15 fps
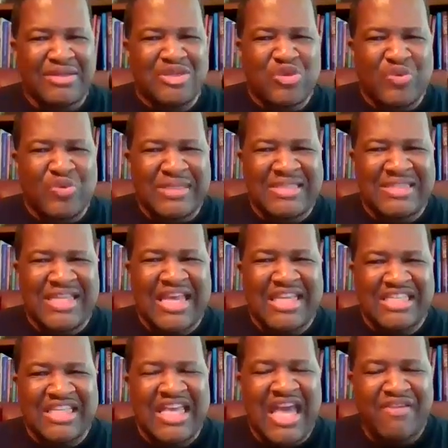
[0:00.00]
do is say
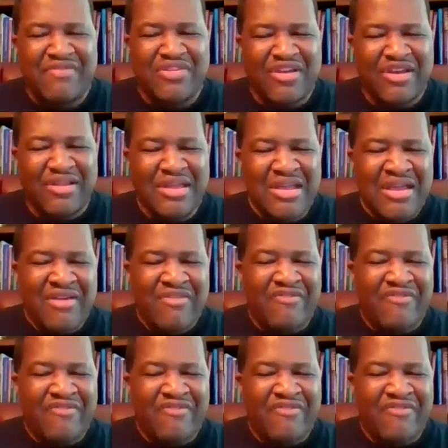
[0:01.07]
as a caveat,